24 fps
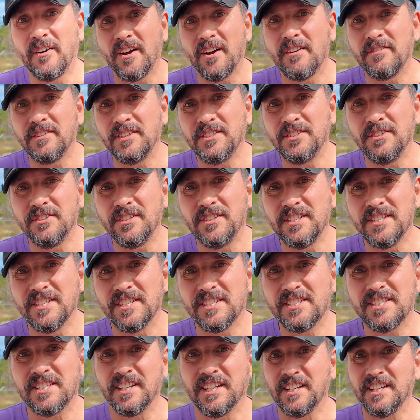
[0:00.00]
how heavy
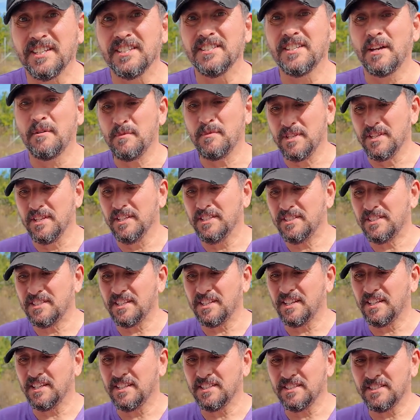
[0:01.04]
duty this thing is. I mean,
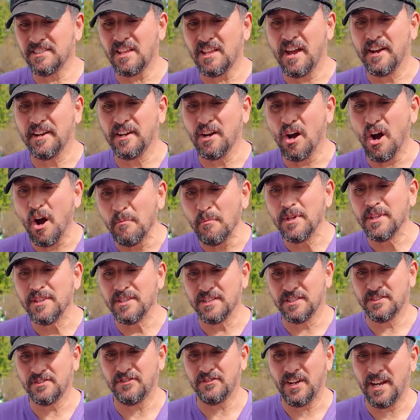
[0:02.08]
this thing is like
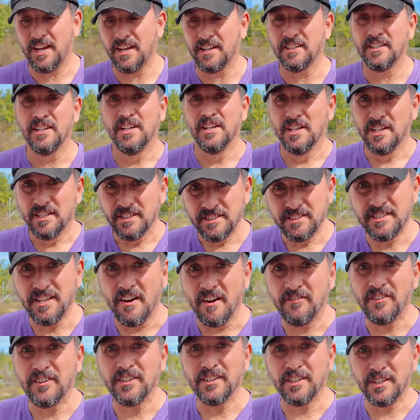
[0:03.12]
humming, this fan.
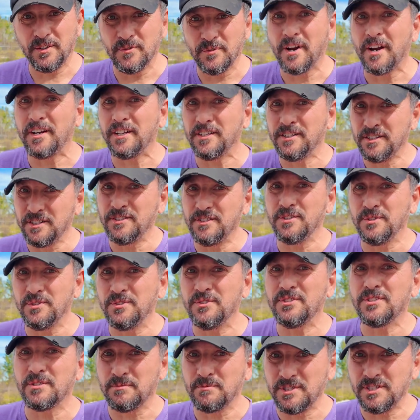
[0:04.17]
Definitely ready to
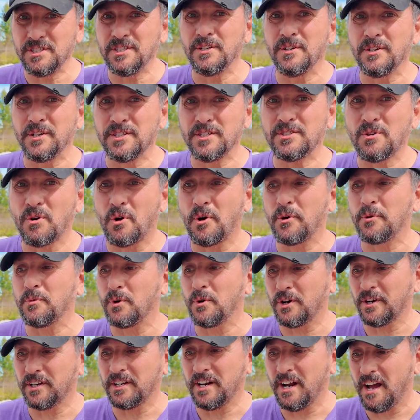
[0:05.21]
do some serious
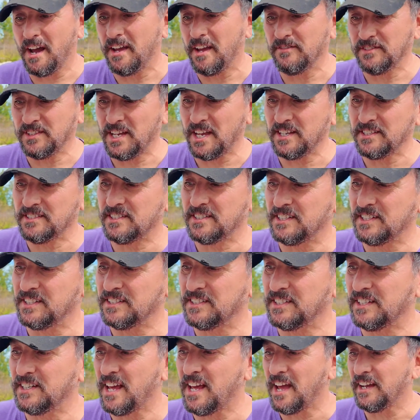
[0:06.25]
hard work, and I have
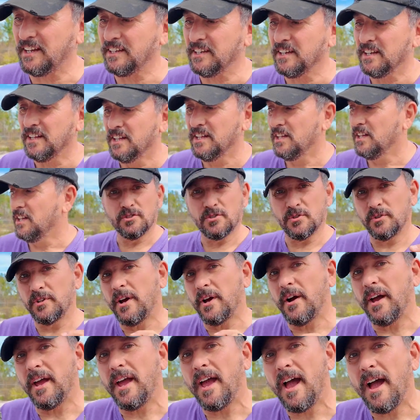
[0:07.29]
tested it today.
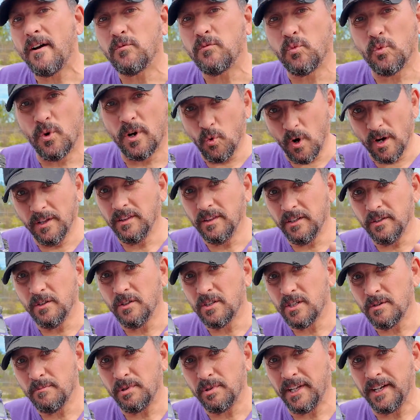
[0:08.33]
So now I have one
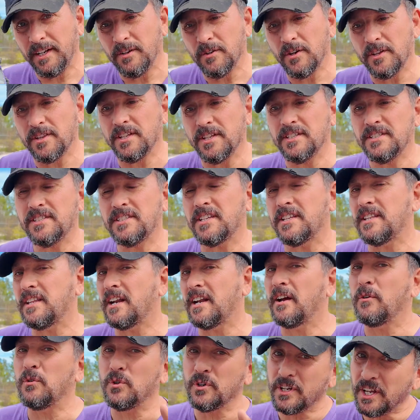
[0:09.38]
little complaint on this,
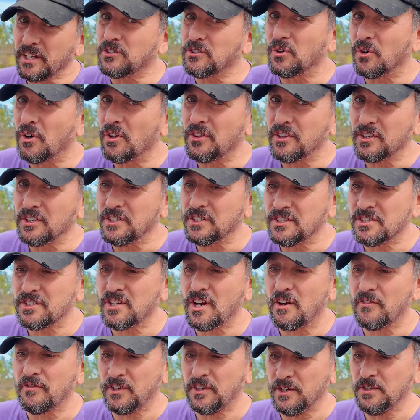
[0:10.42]
and then I will get to all the
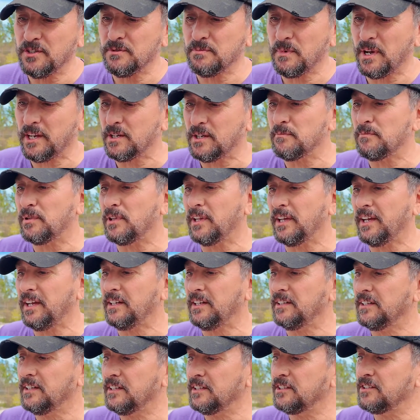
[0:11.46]
good stuff. Here's my
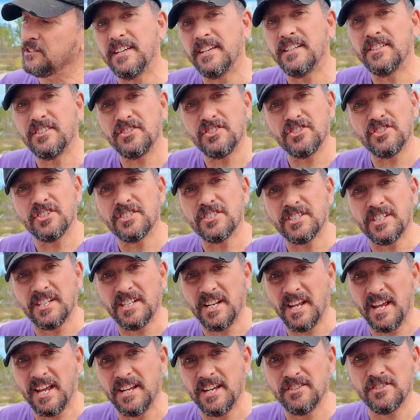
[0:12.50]
complaint. I think it's
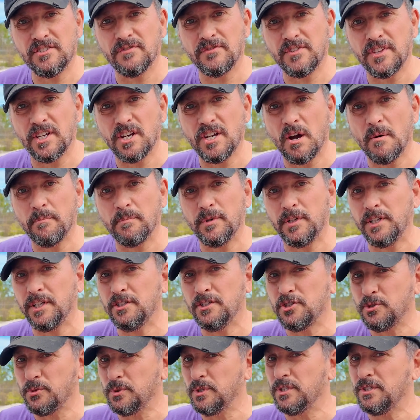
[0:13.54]
just an age of the
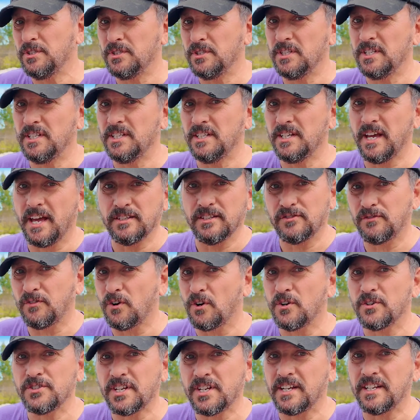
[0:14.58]
company. JIUSI,
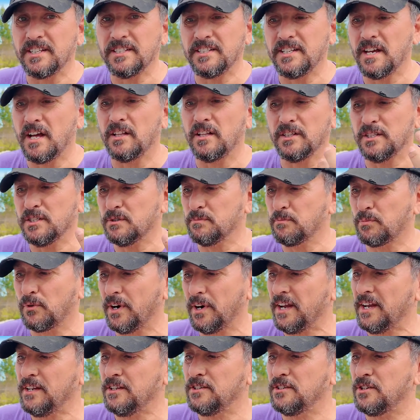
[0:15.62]
as far as I could tell, is
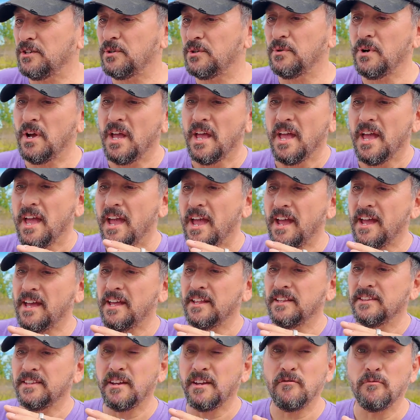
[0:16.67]
brand new,
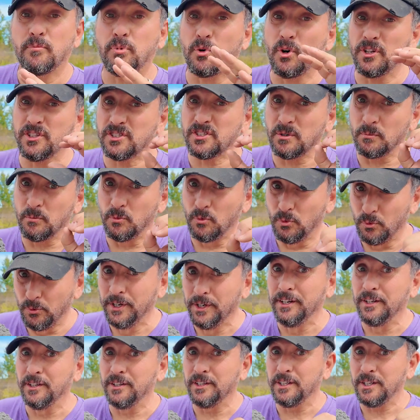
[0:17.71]
and they've put
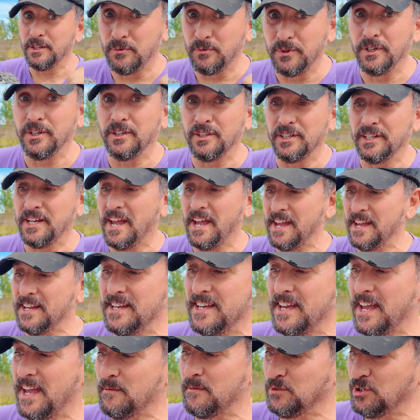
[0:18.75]
some really
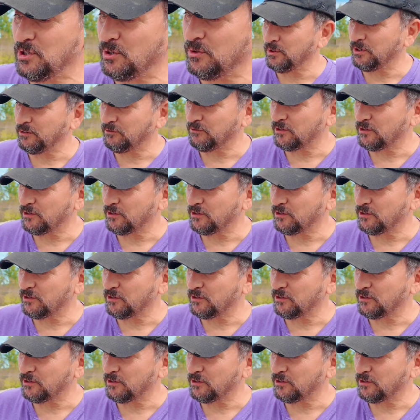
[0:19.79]
A-game to